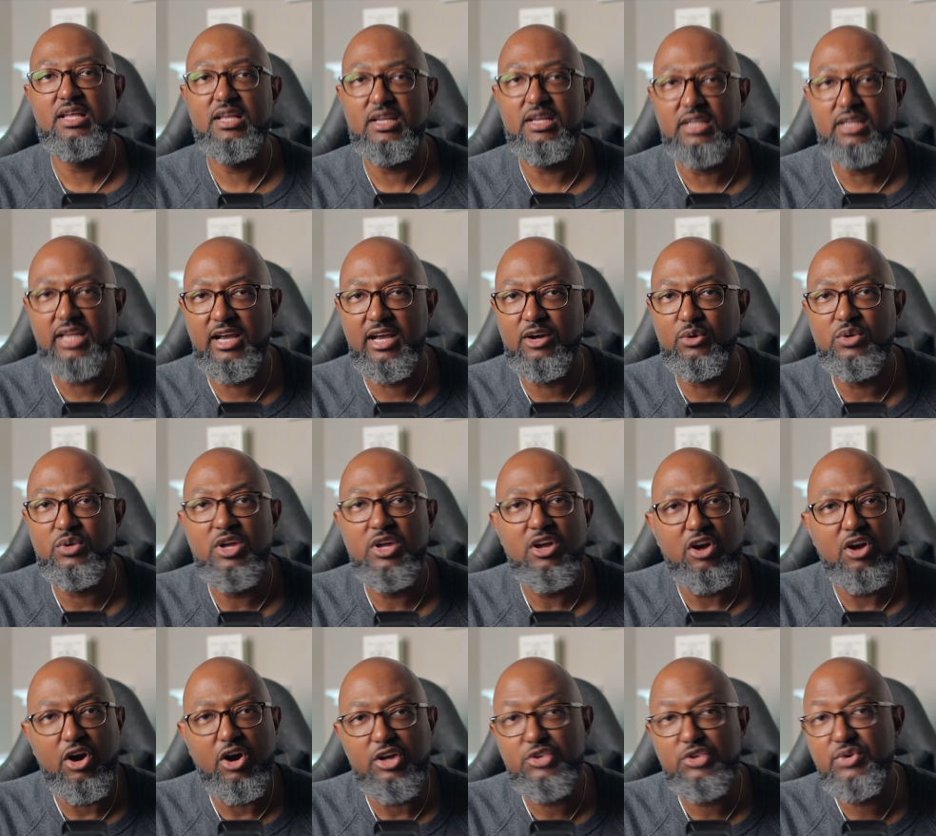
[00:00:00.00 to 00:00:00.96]
Now,
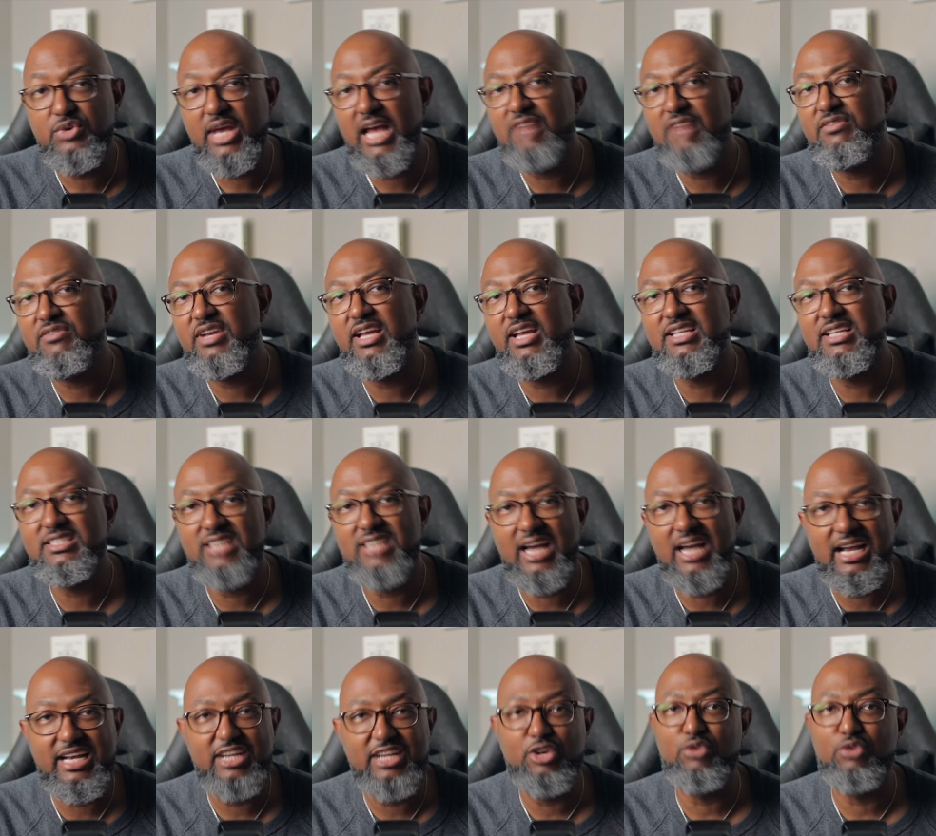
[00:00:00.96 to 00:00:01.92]
are you having
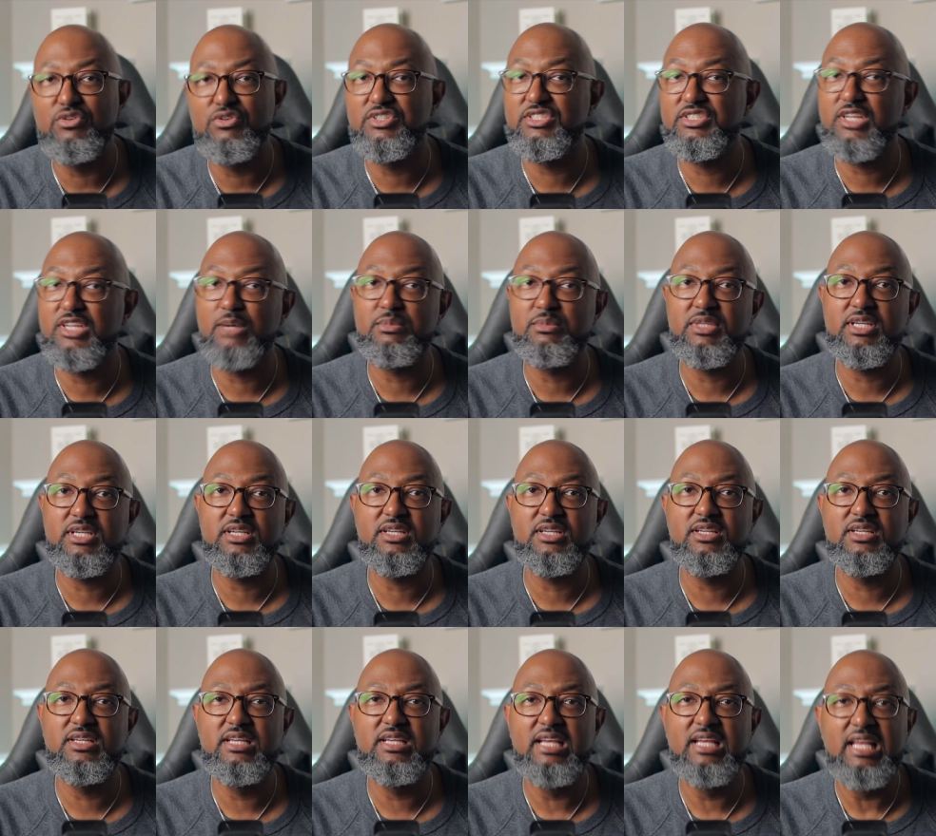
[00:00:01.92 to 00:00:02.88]
anxiety over something?
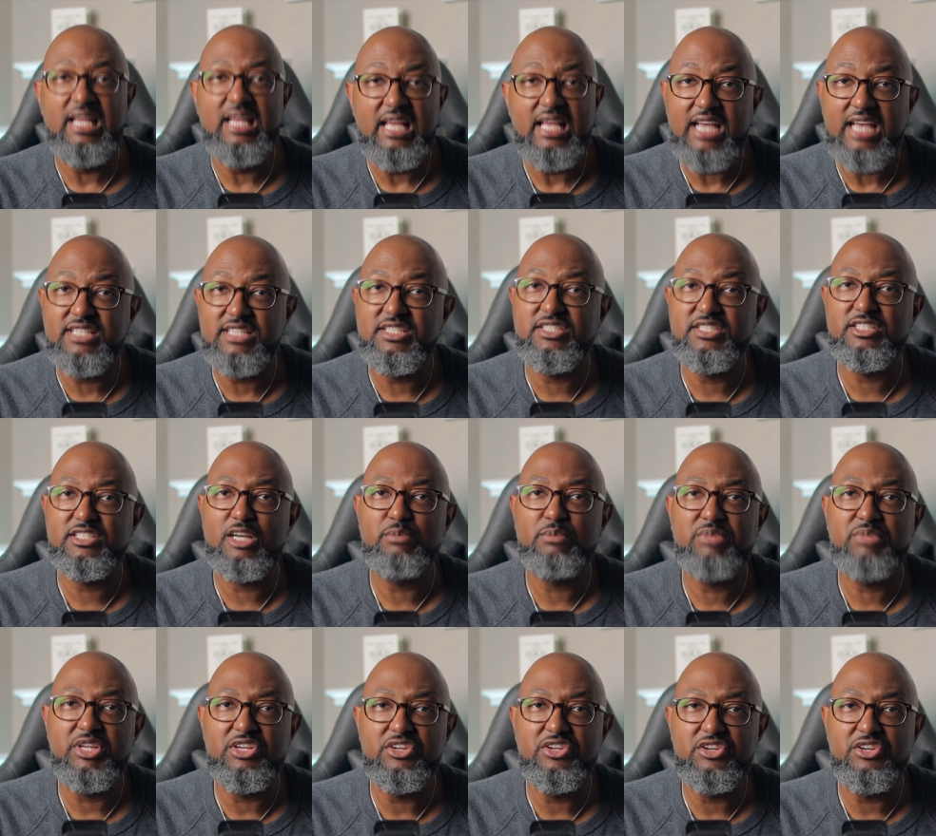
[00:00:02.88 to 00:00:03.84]
Is it
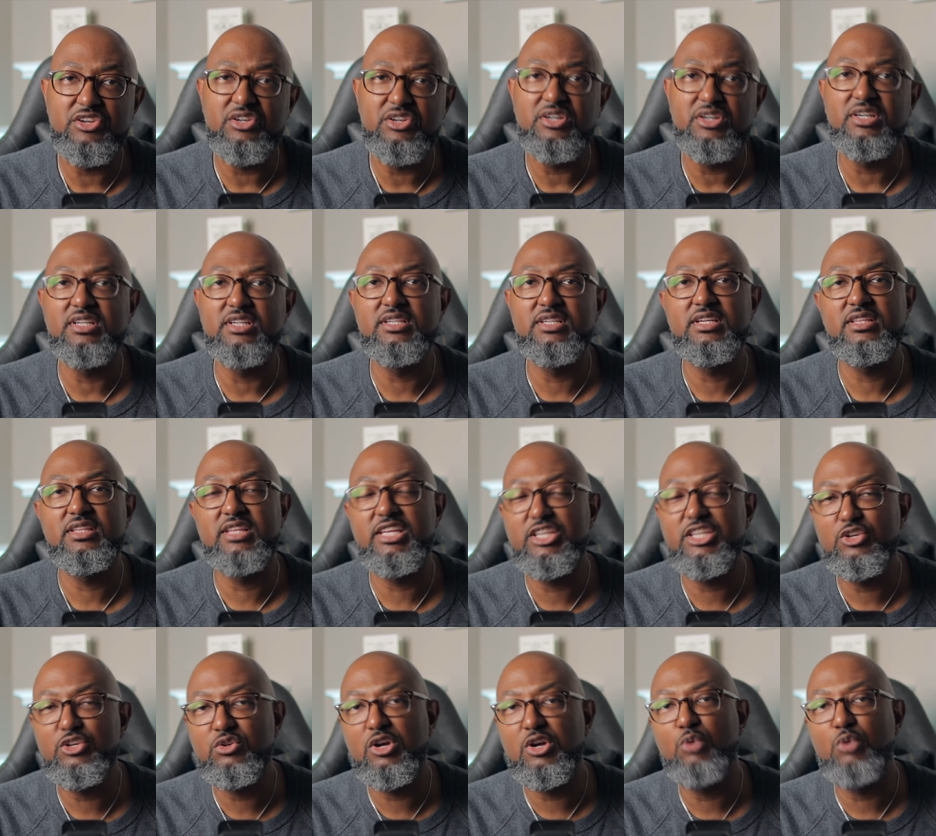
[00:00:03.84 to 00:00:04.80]
something good that
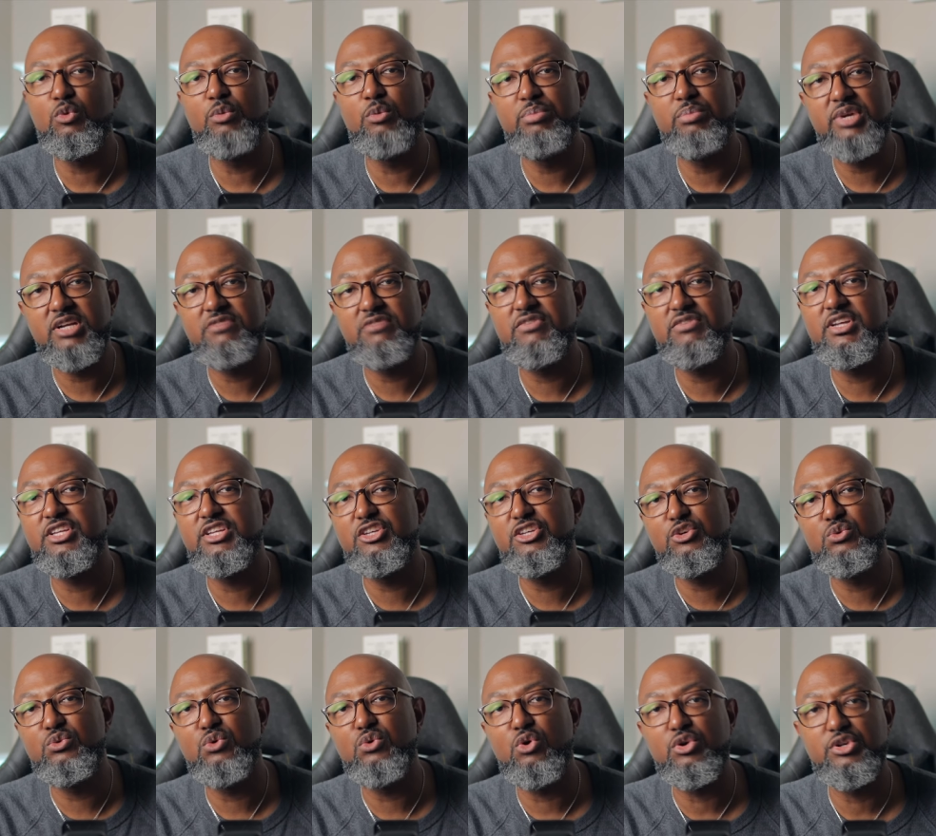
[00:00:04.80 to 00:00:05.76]
you know will benefit
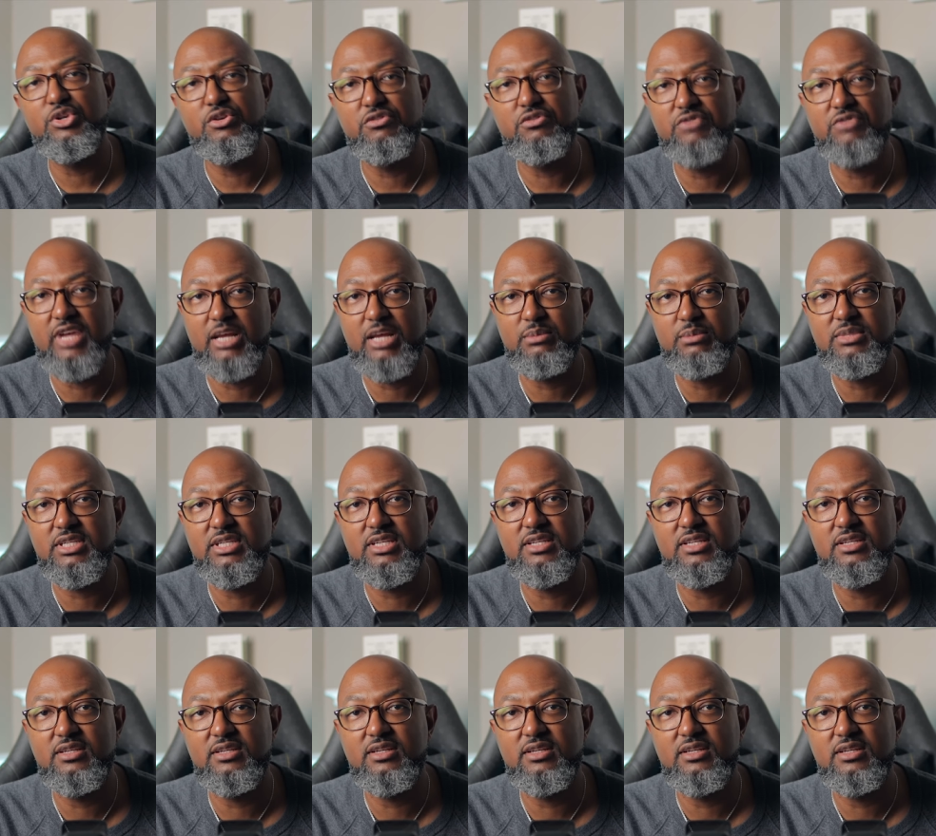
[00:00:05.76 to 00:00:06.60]
you or your family?